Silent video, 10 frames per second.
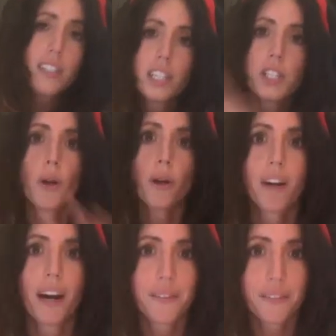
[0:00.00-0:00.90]
There's no
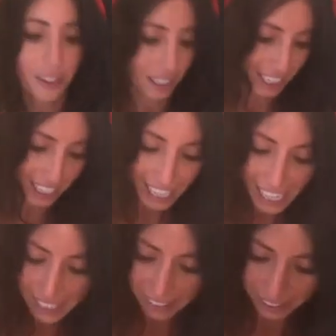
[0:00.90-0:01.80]
right or wrong here.
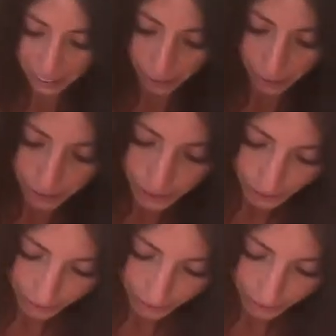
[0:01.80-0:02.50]
Anything goes.